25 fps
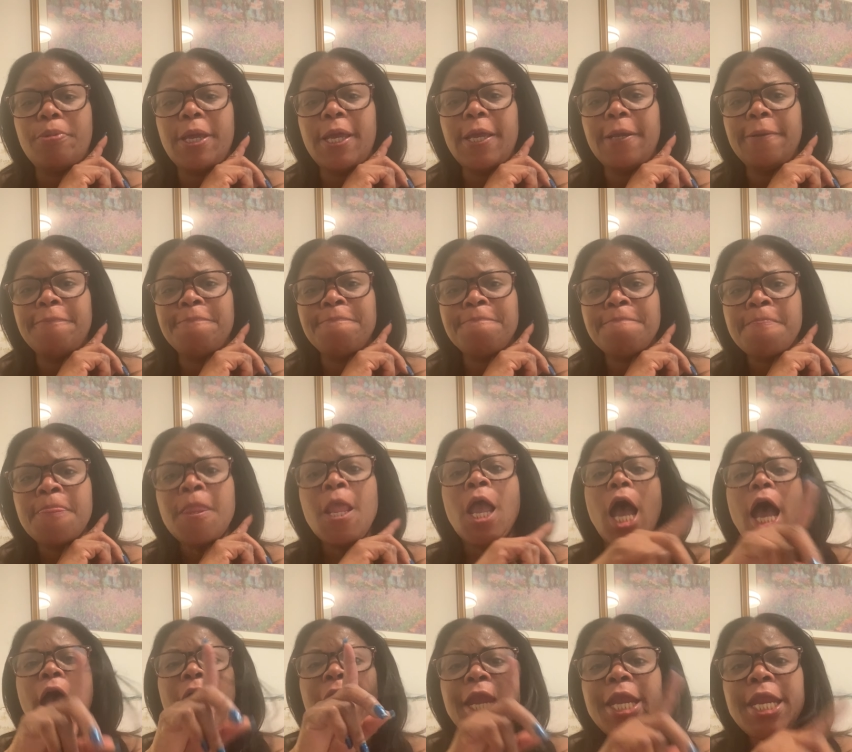eh?
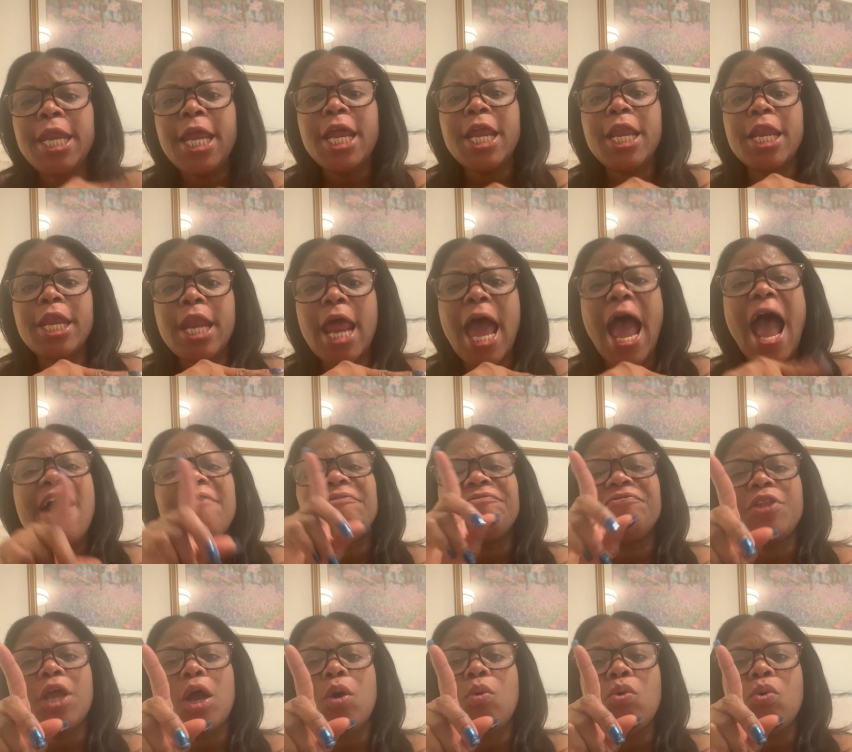And then after